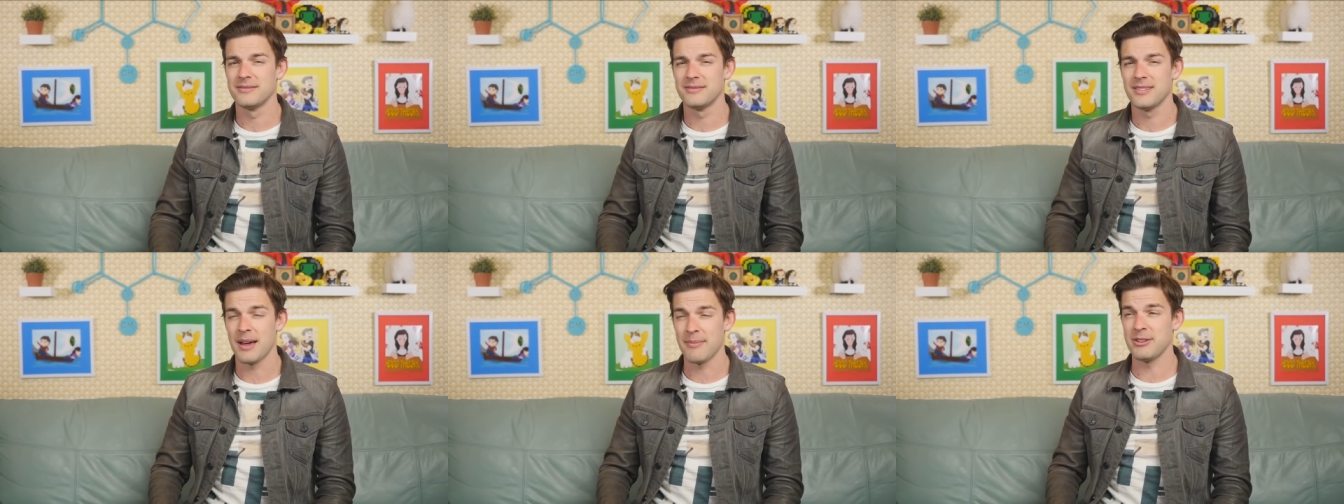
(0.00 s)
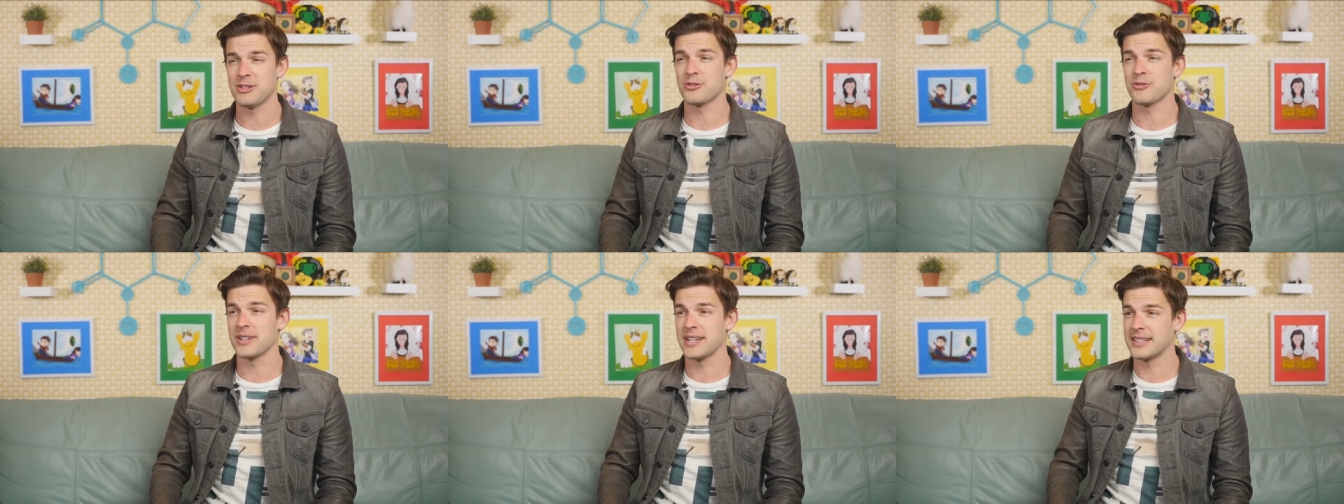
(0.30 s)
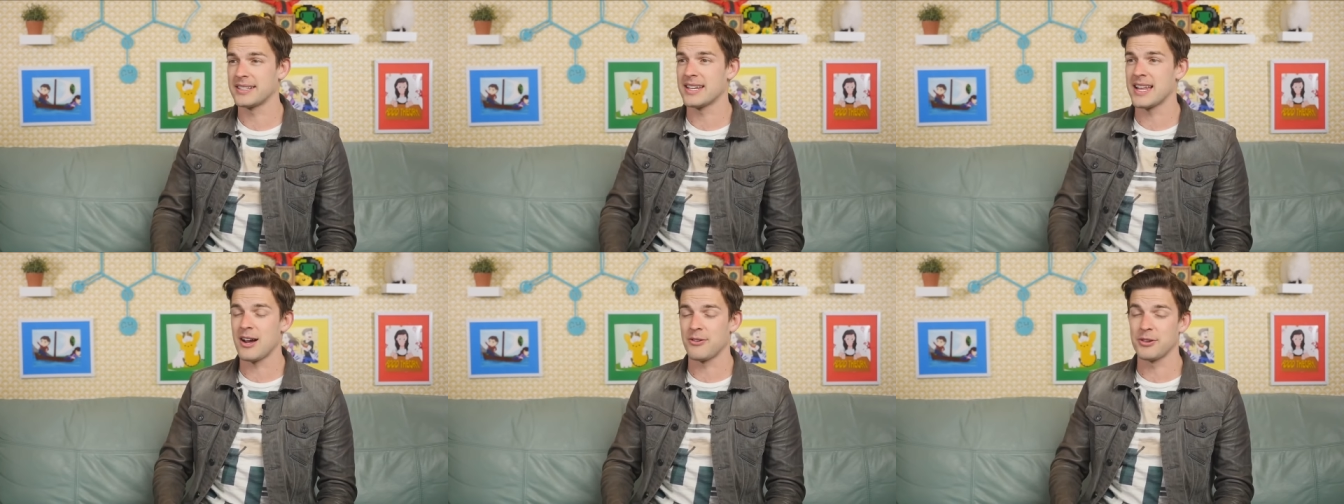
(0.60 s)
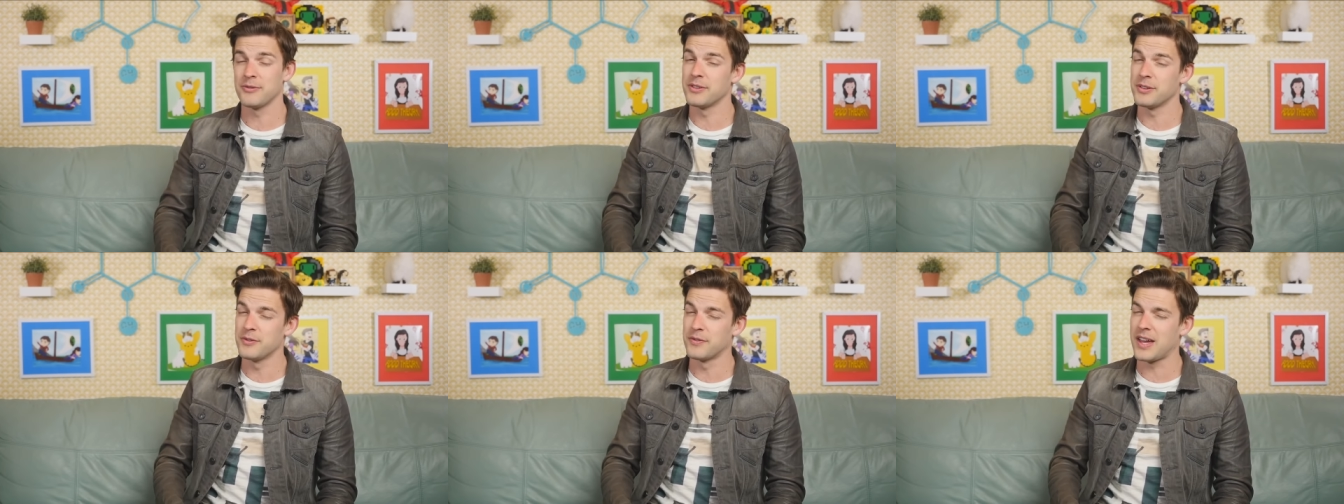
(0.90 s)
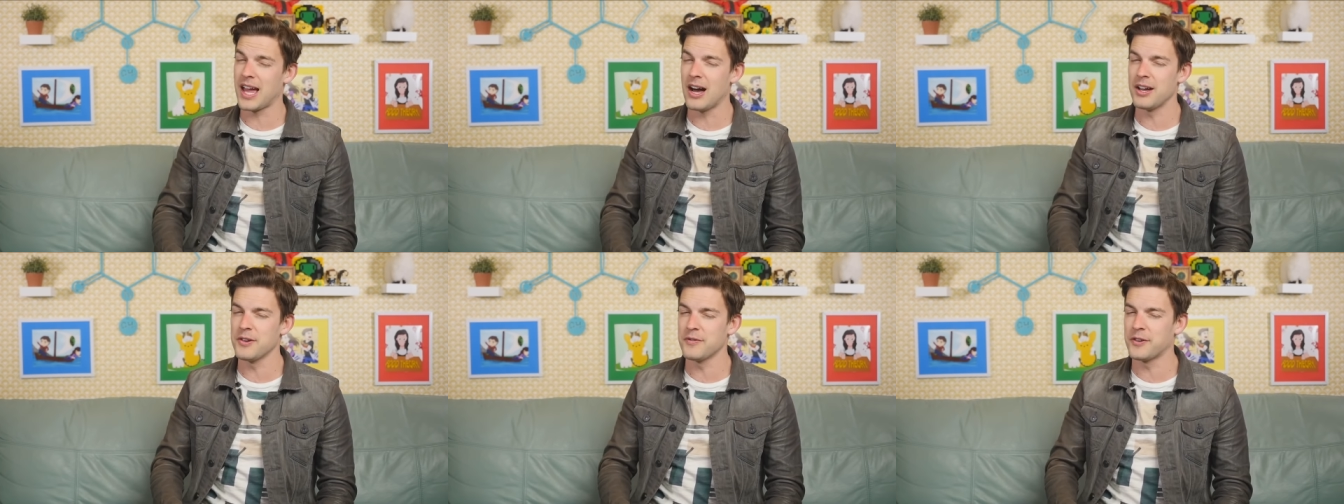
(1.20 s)
I'm intrigued now. You, have
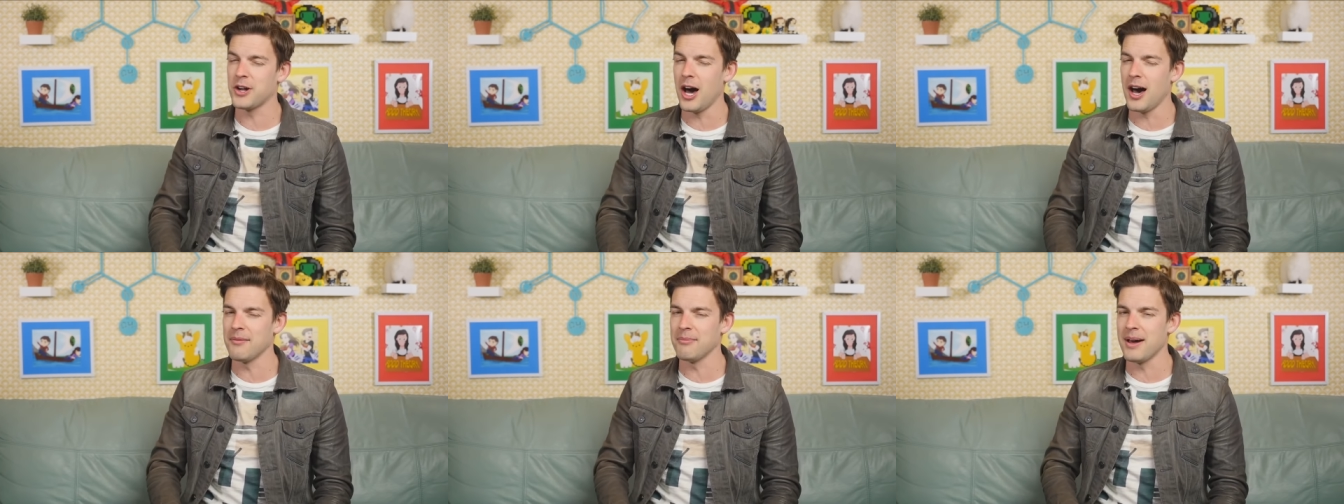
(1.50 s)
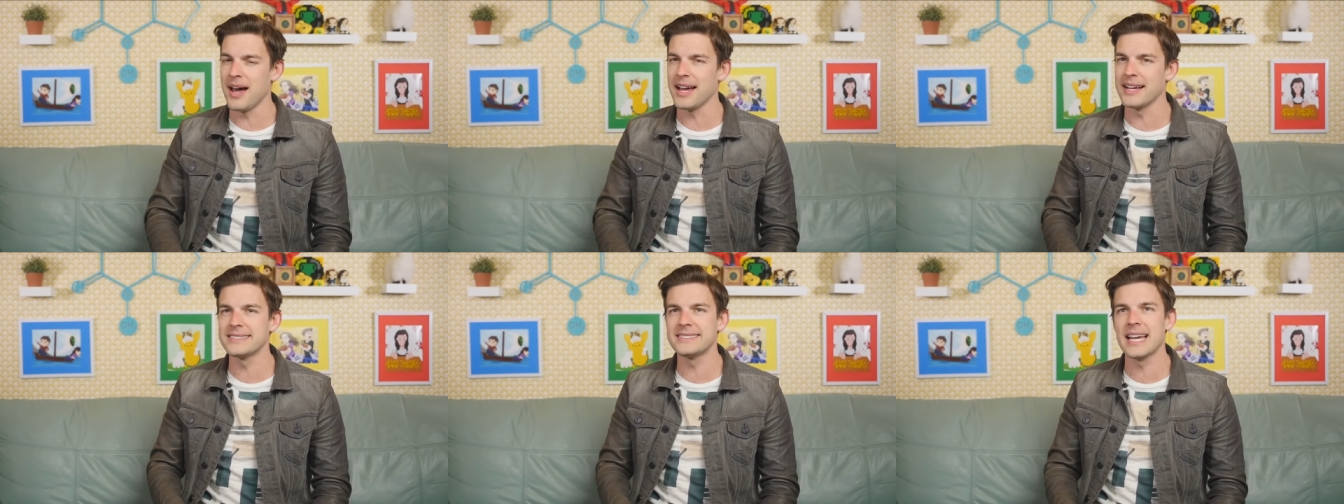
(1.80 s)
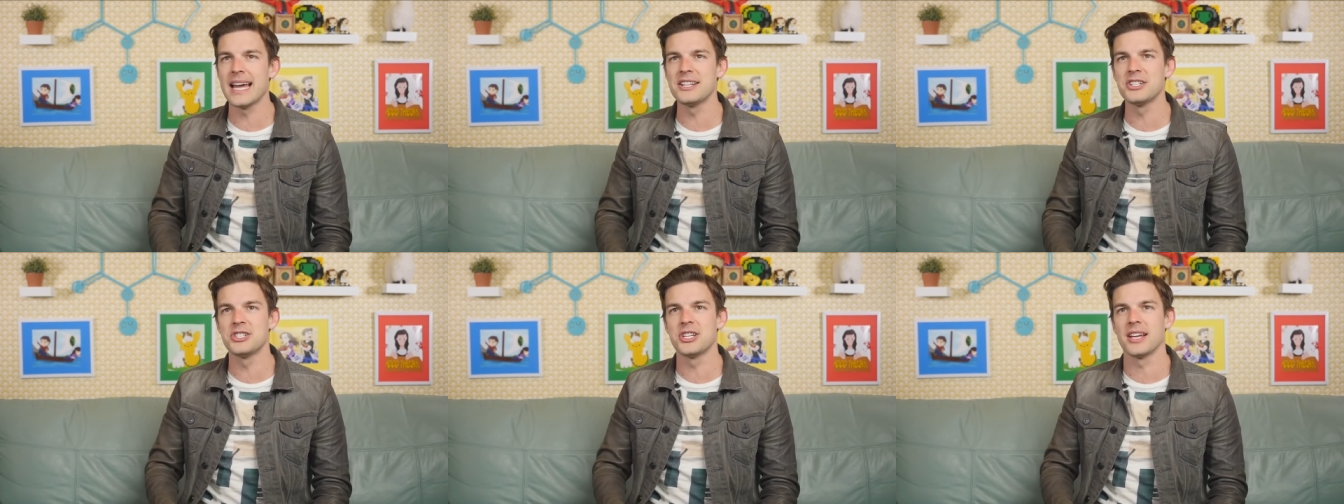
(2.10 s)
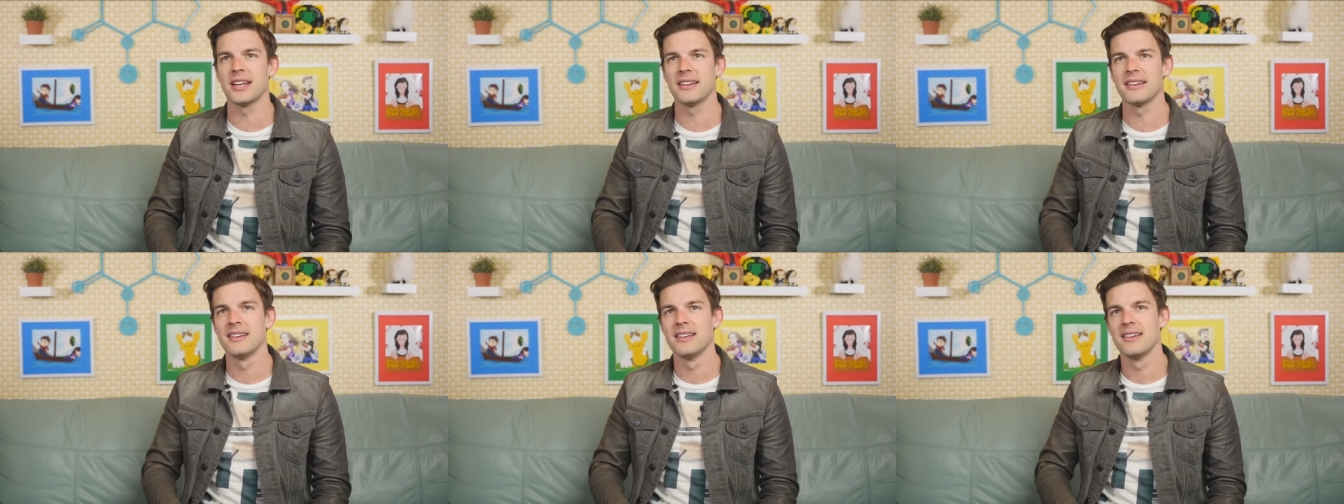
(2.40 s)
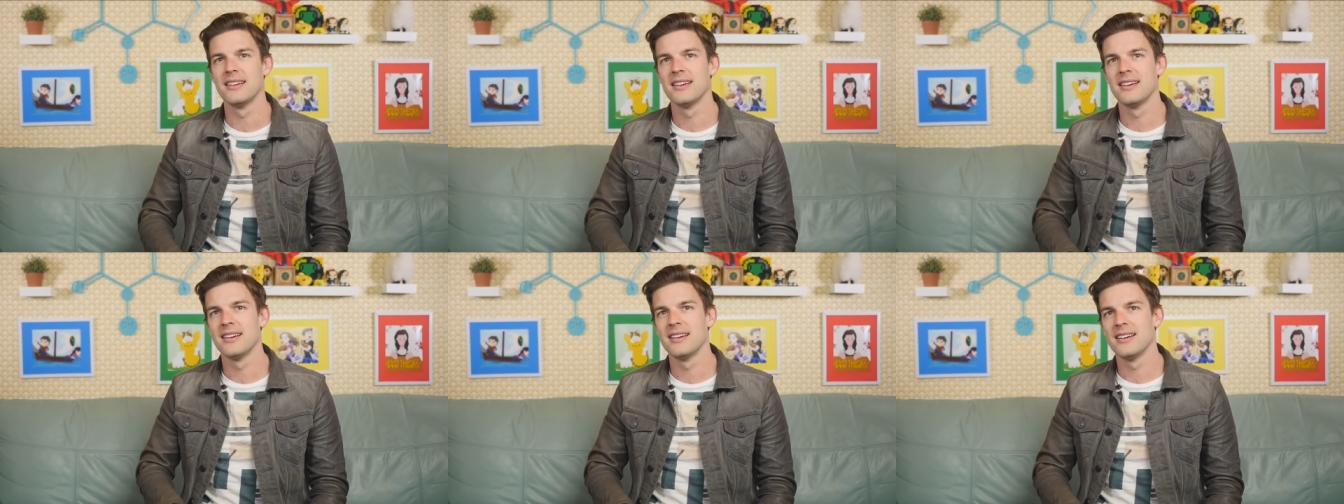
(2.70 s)
got you've caught my attention.
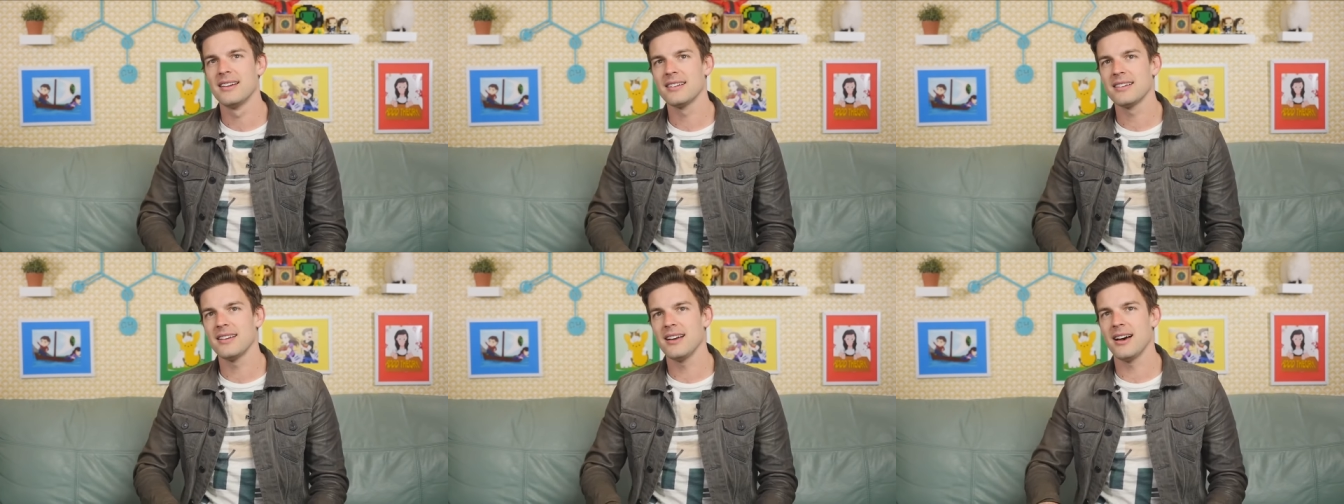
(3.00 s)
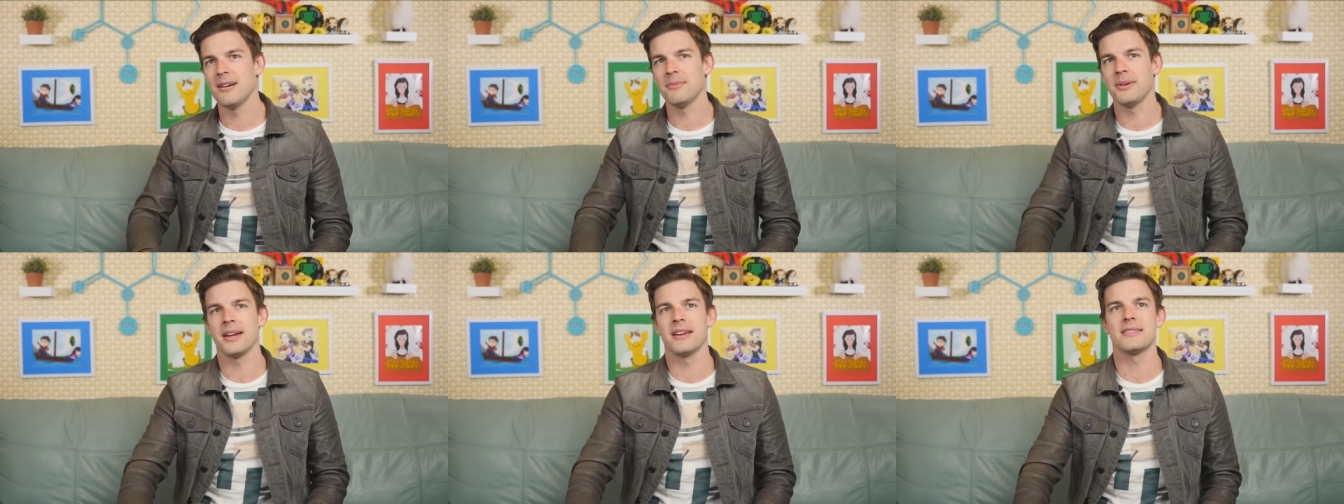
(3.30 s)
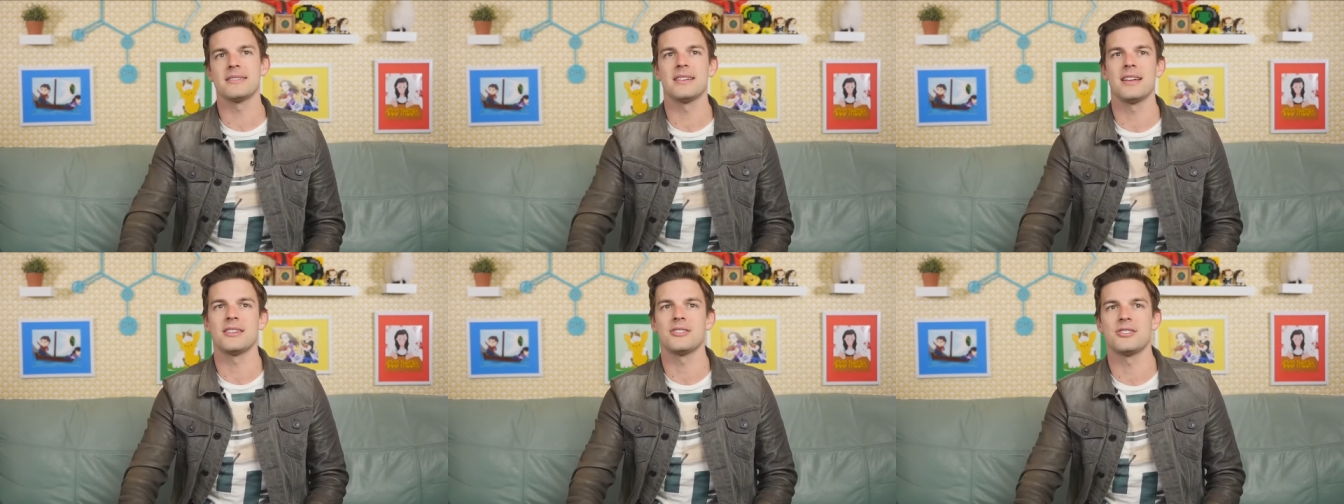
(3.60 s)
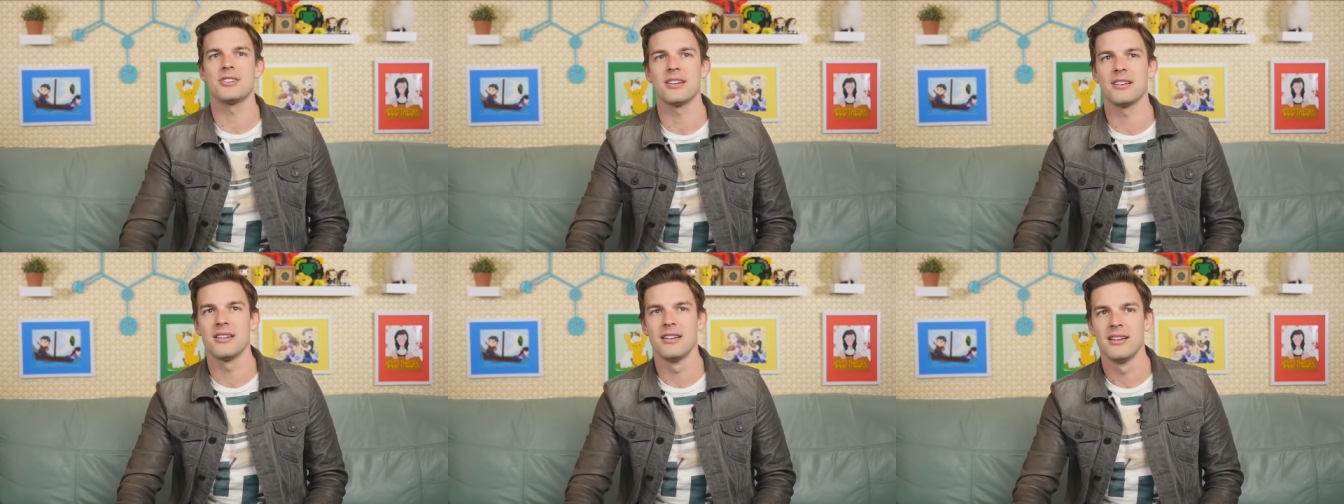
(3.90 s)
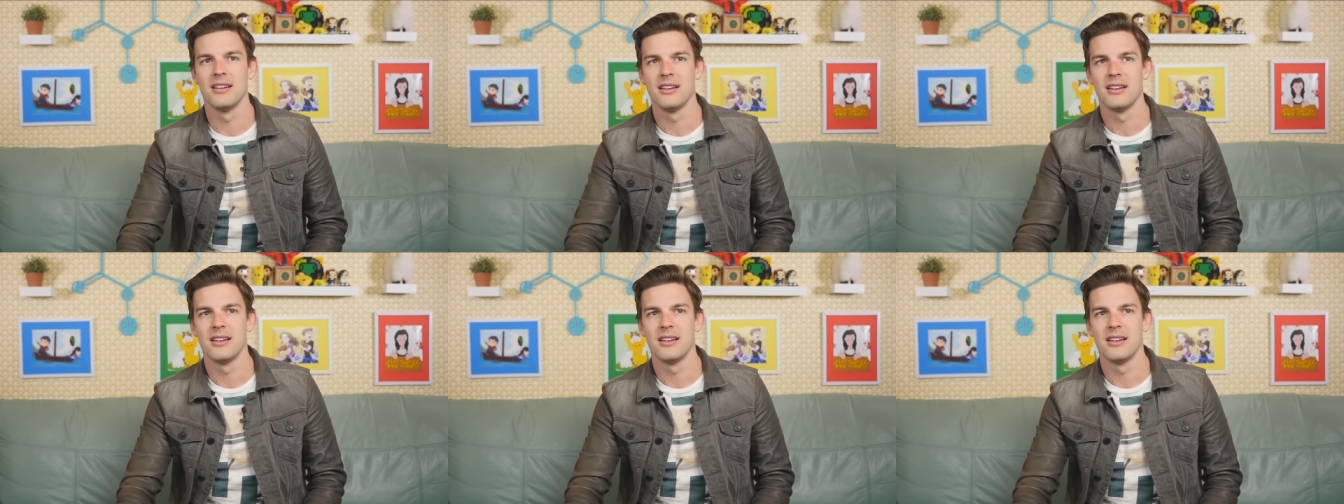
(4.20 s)
Caught my attention.